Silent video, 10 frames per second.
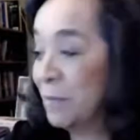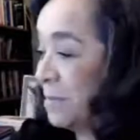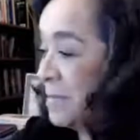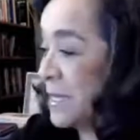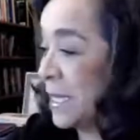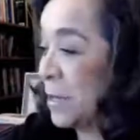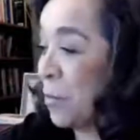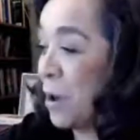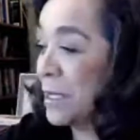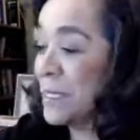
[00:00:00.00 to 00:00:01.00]
selling
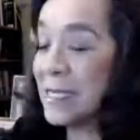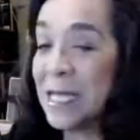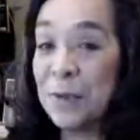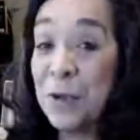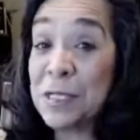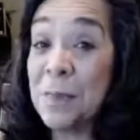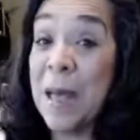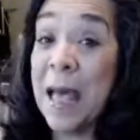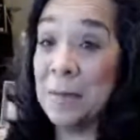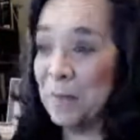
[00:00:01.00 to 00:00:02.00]
products and selling books.
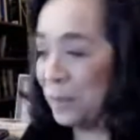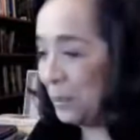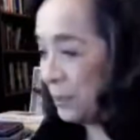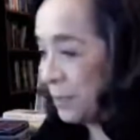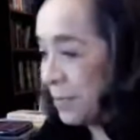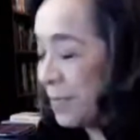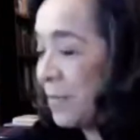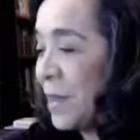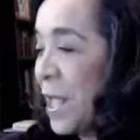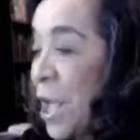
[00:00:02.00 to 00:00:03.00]
But
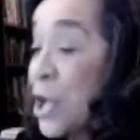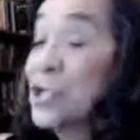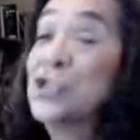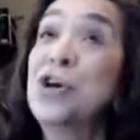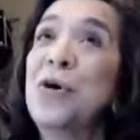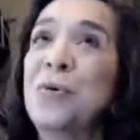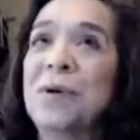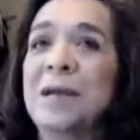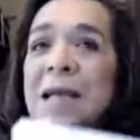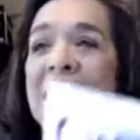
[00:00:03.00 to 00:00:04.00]
so
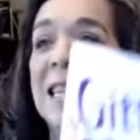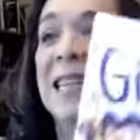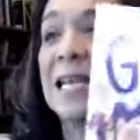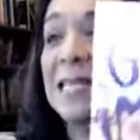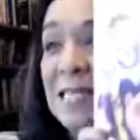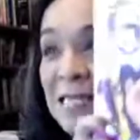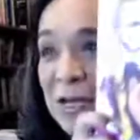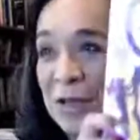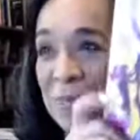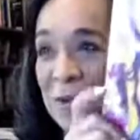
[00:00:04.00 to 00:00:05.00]
this is a
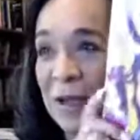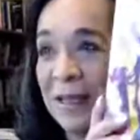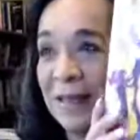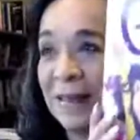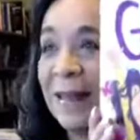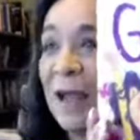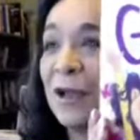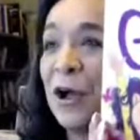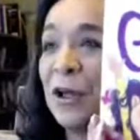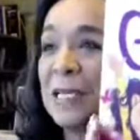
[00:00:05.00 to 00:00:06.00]
new book
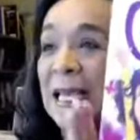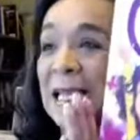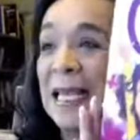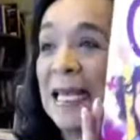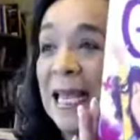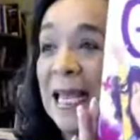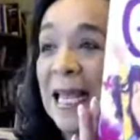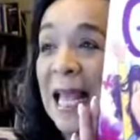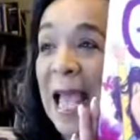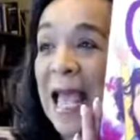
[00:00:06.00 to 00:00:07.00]
called Giddy
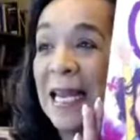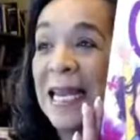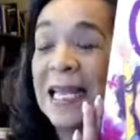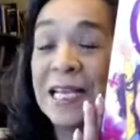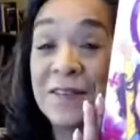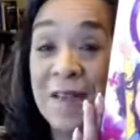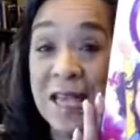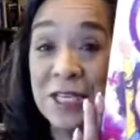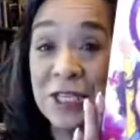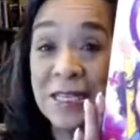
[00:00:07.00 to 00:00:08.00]
and
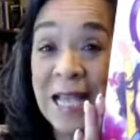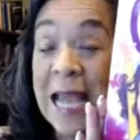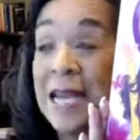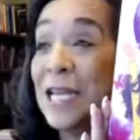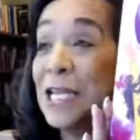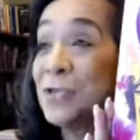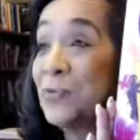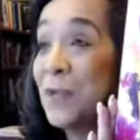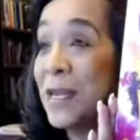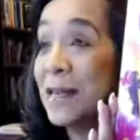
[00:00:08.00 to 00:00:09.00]
Kvetch, and it is
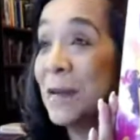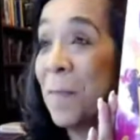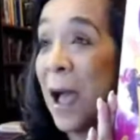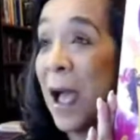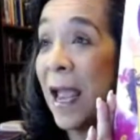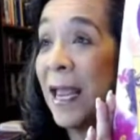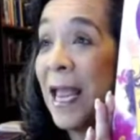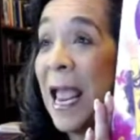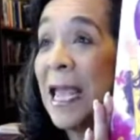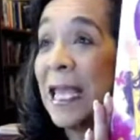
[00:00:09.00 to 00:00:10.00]
written by
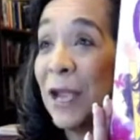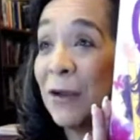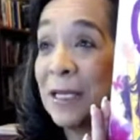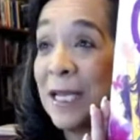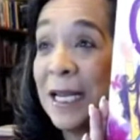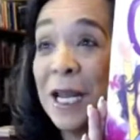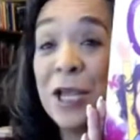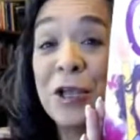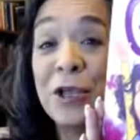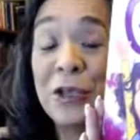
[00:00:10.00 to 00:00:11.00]
Caroline
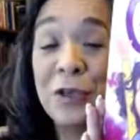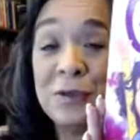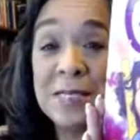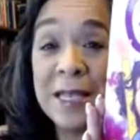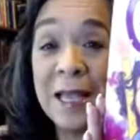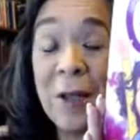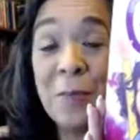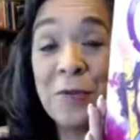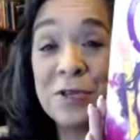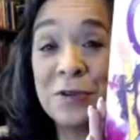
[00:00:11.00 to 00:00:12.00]
Cusick
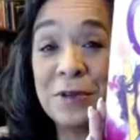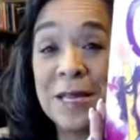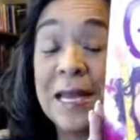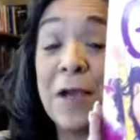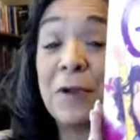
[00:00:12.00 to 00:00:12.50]
Pritchard. Now,